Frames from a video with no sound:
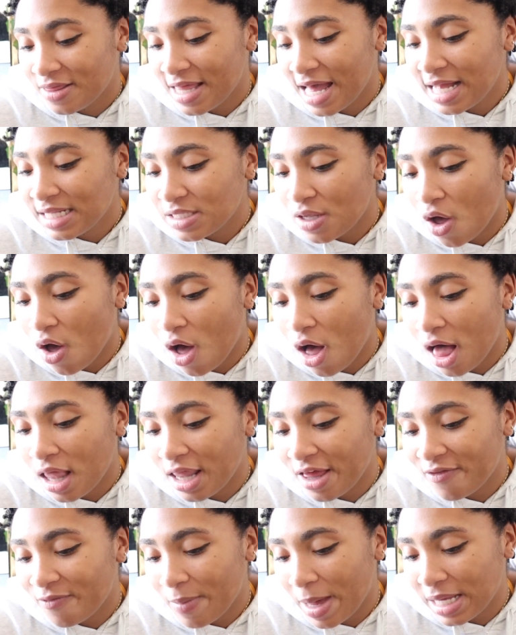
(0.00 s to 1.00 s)
that's
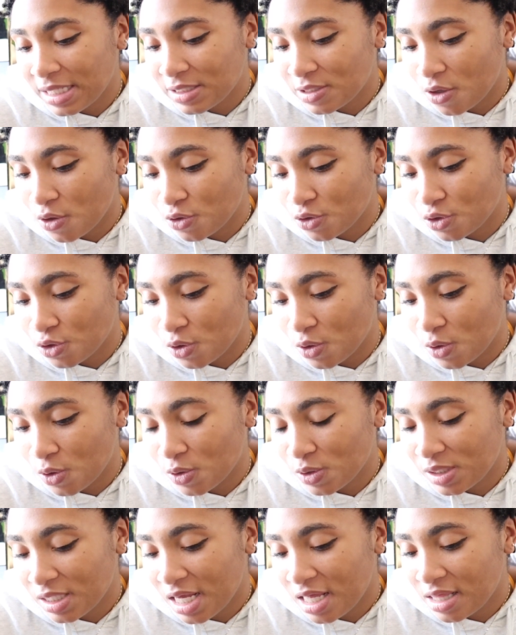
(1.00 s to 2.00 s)
all of my
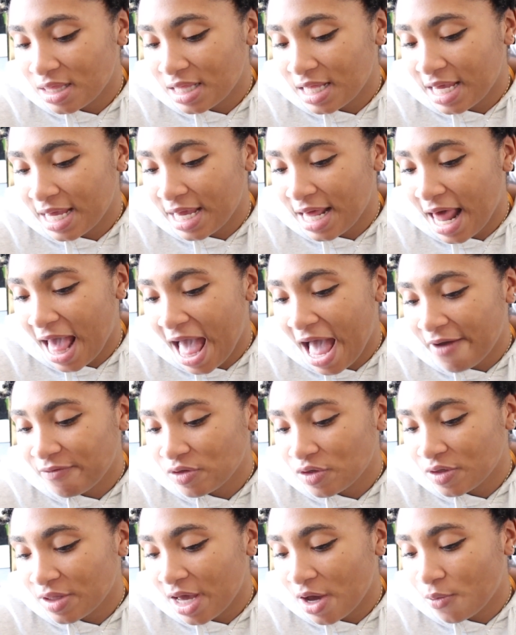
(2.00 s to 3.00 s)
socials. And then
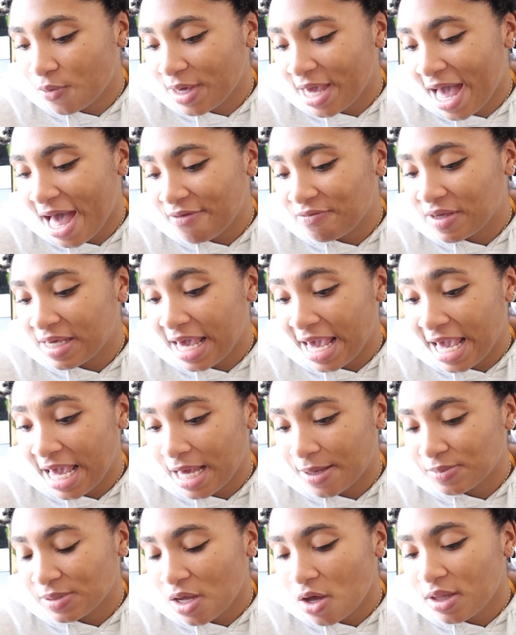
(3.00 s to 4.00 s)
after that we have
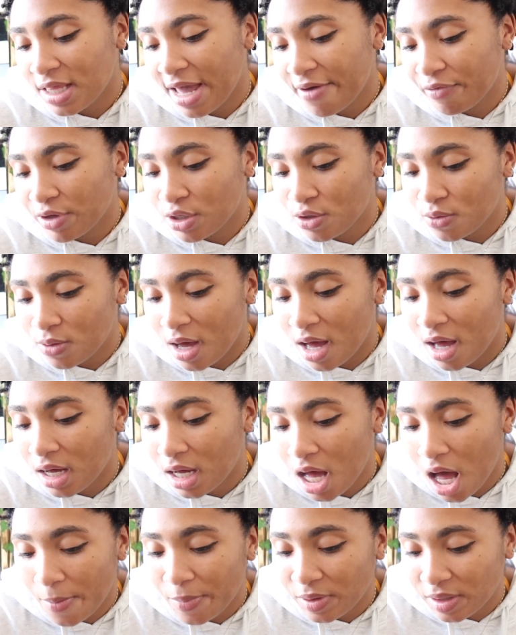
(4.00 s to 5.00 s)
games. I only have a
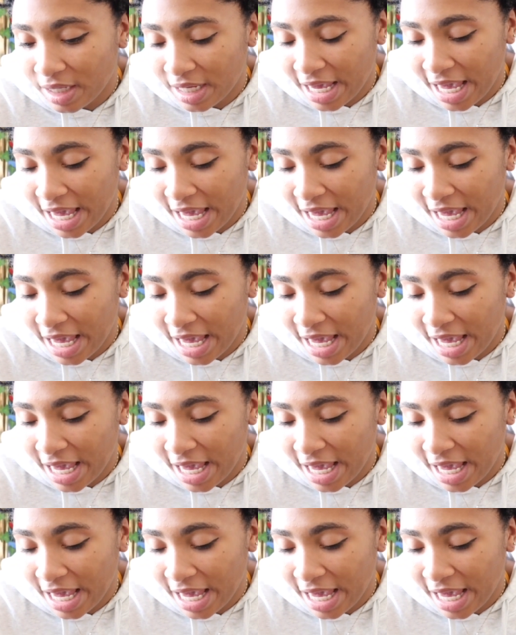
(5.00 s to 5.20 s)
couple of